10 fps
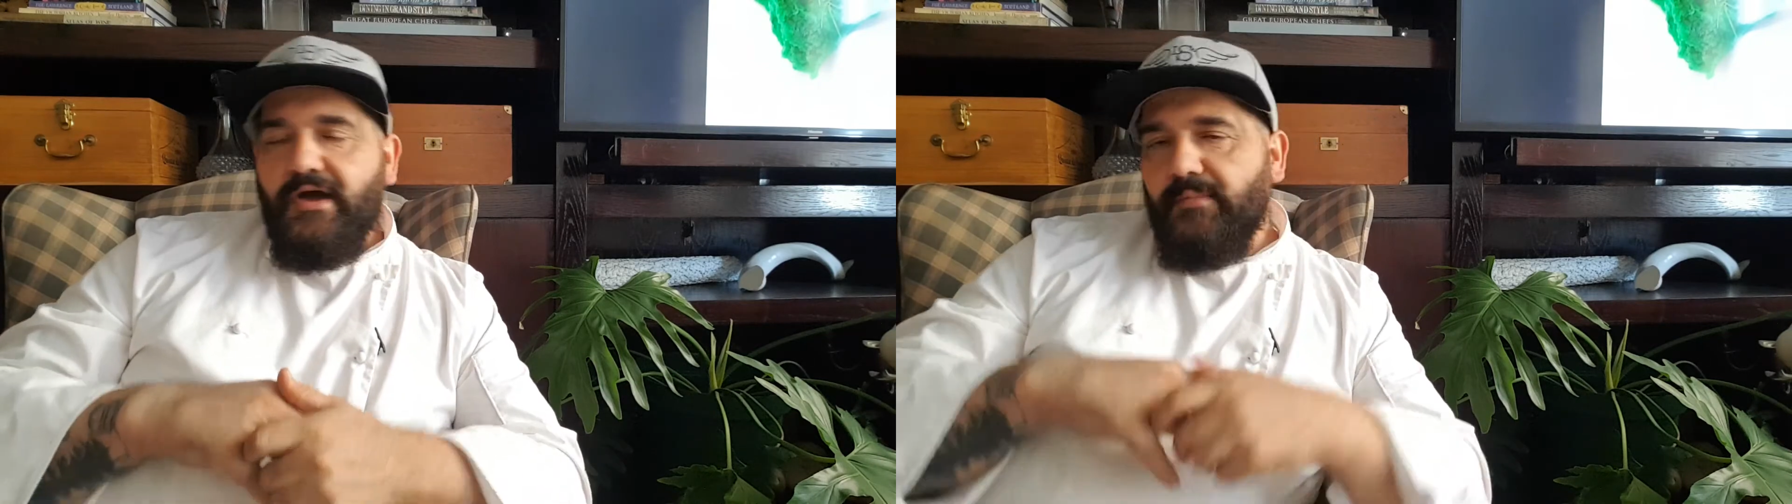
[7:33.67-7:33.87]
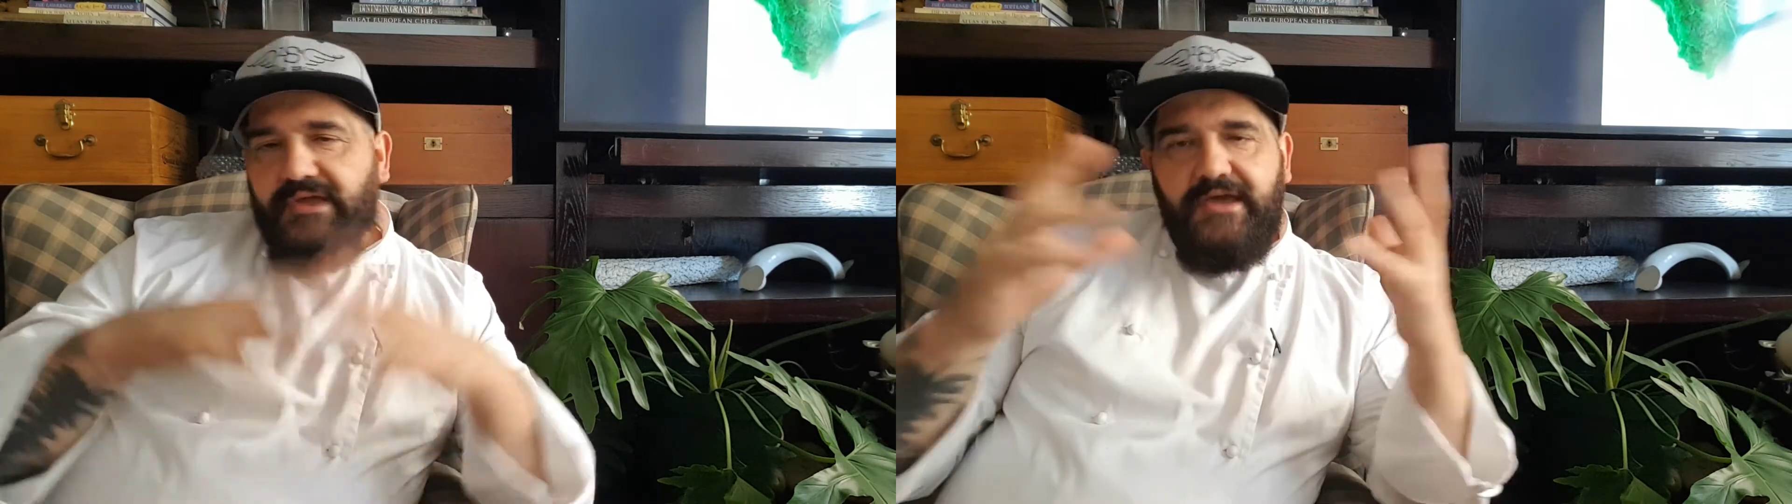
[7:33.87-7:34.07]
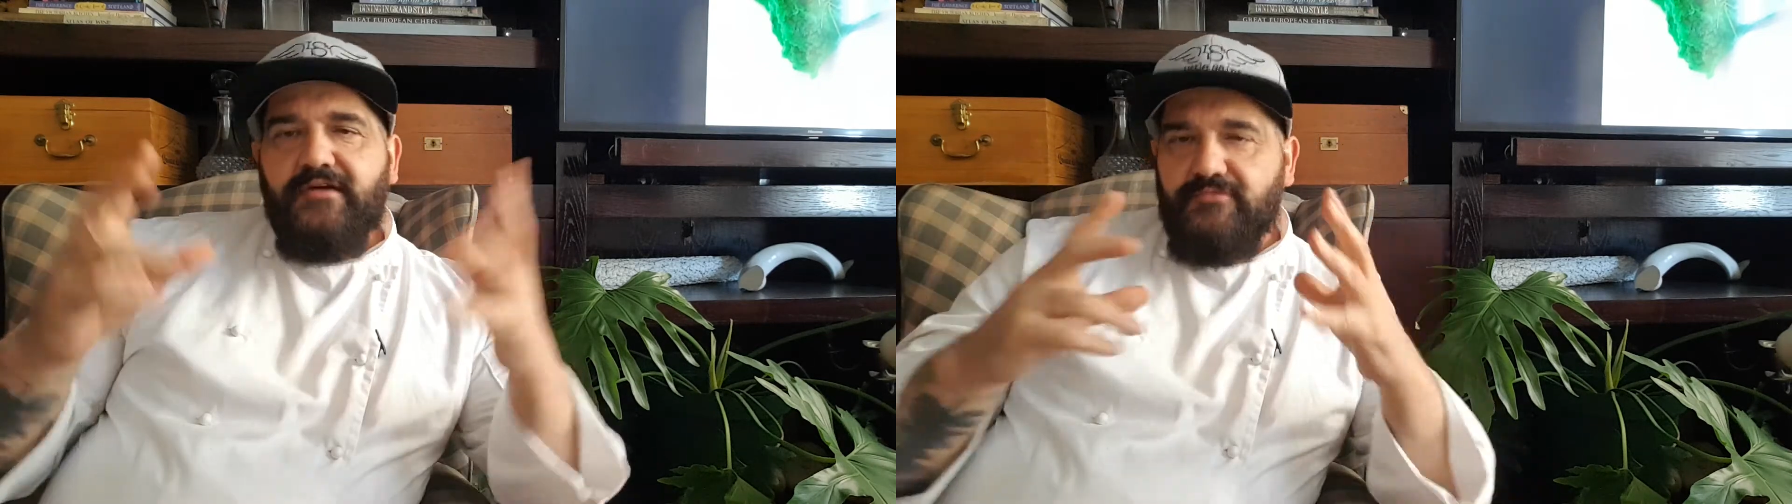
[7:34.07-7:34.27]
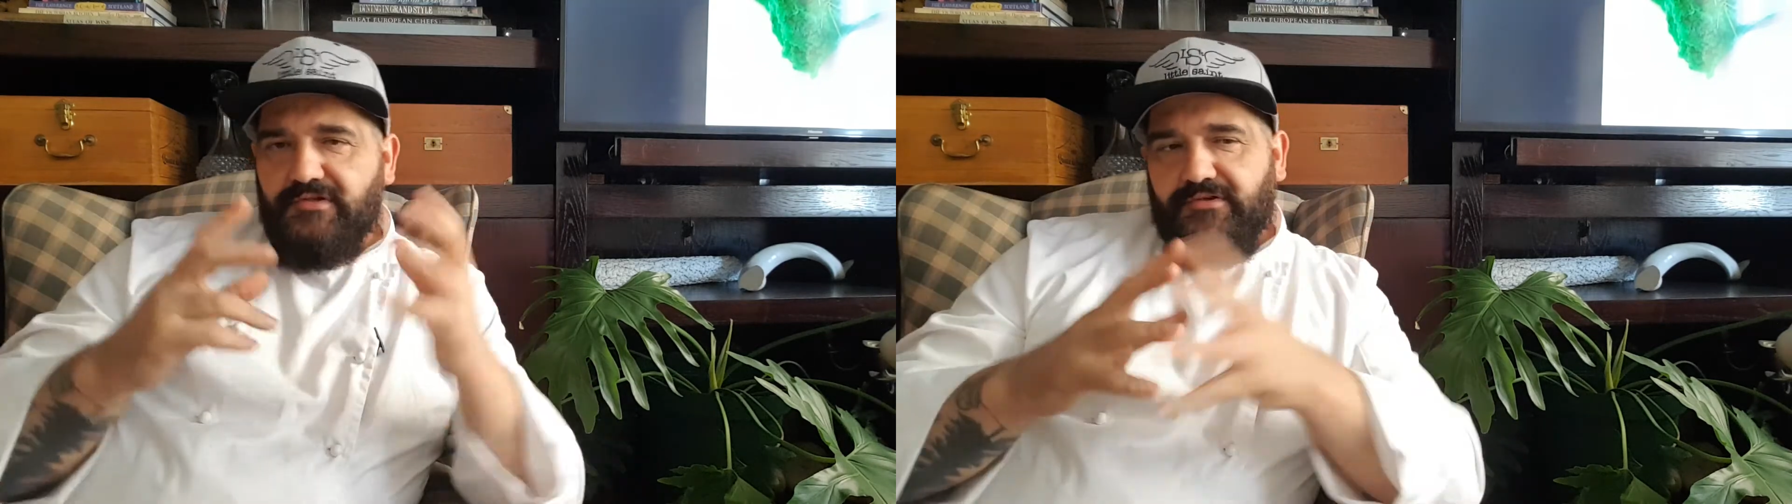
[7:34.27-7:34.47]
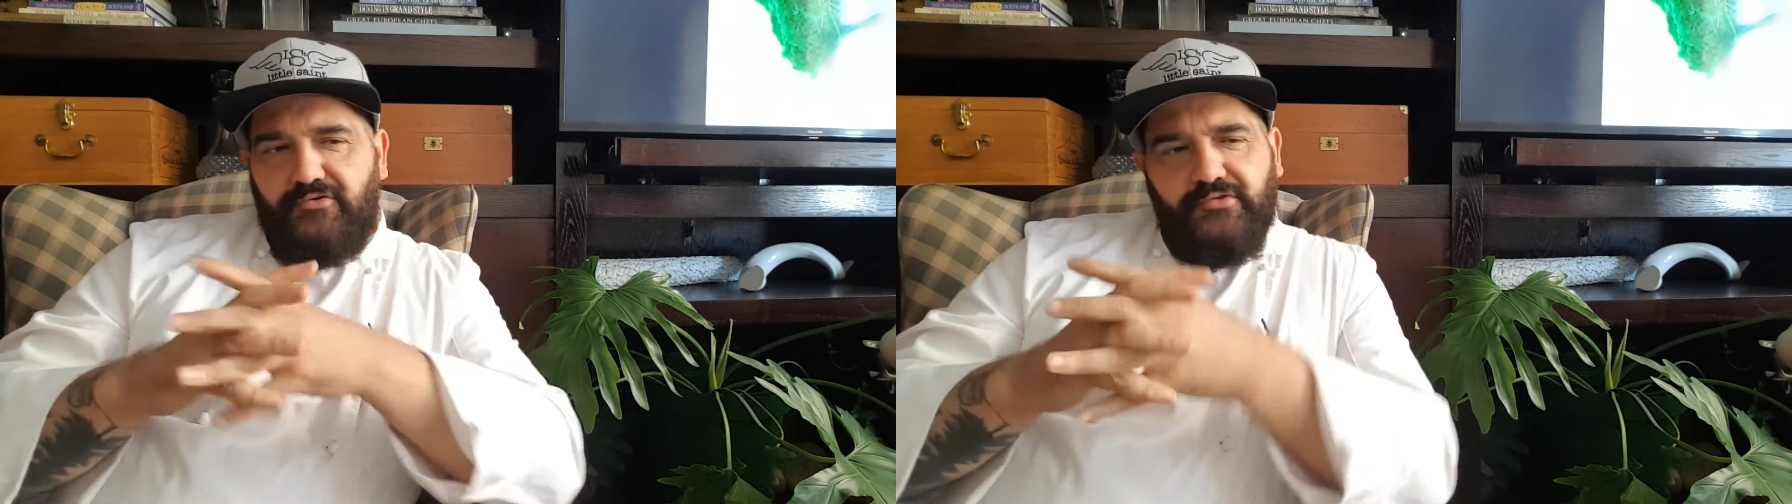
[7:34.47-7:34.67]
I mean,
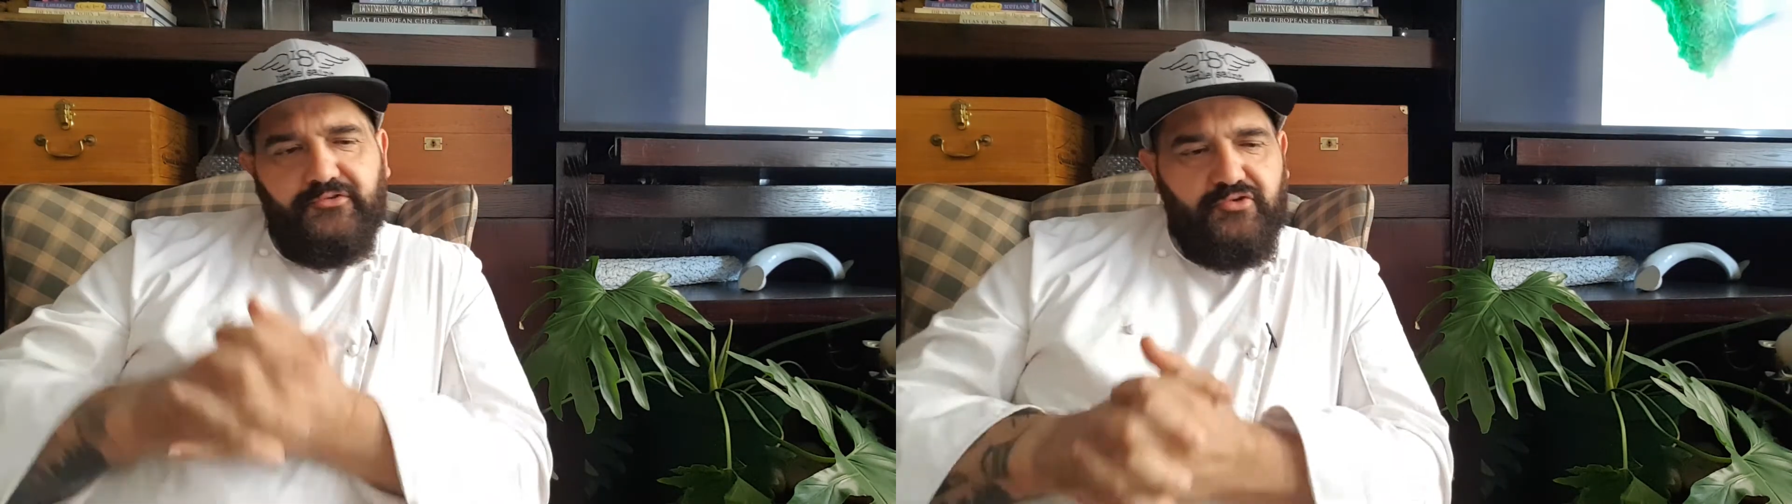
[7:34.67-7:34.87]
everything, all the